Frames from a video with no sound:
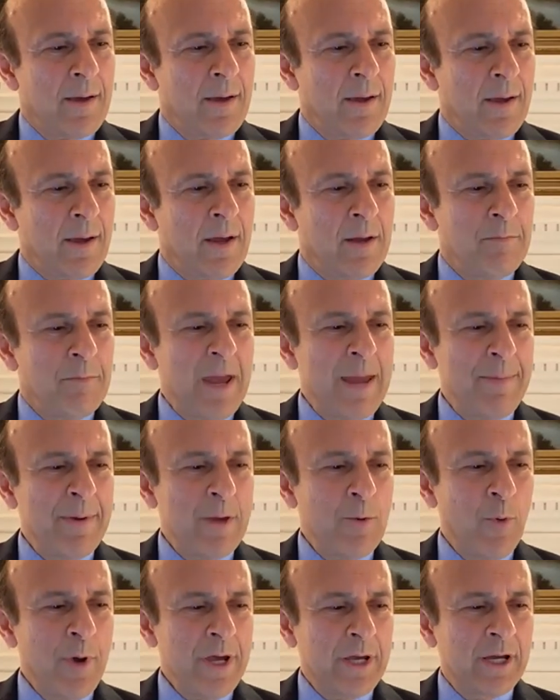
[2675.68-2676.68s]
And maybe
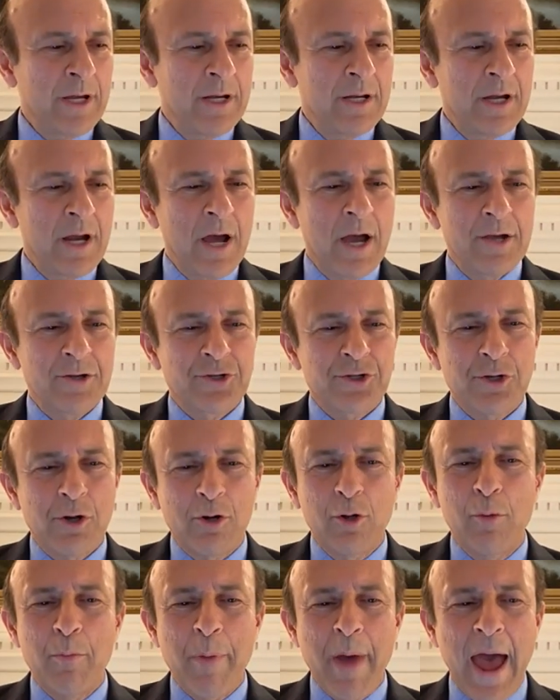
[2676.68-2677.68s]
we can uh,
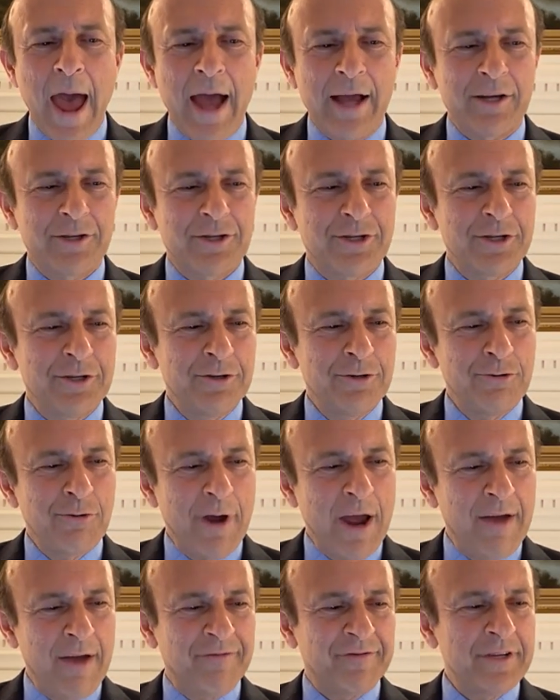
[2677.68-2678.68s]
circle back to
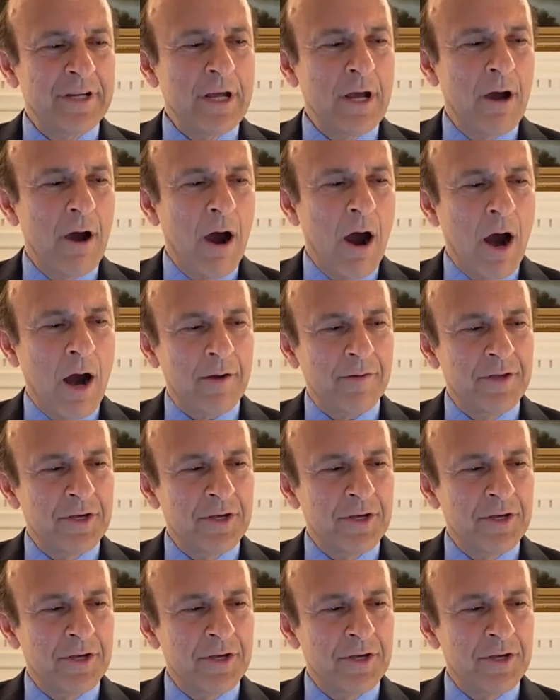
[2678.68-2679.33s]
FDR.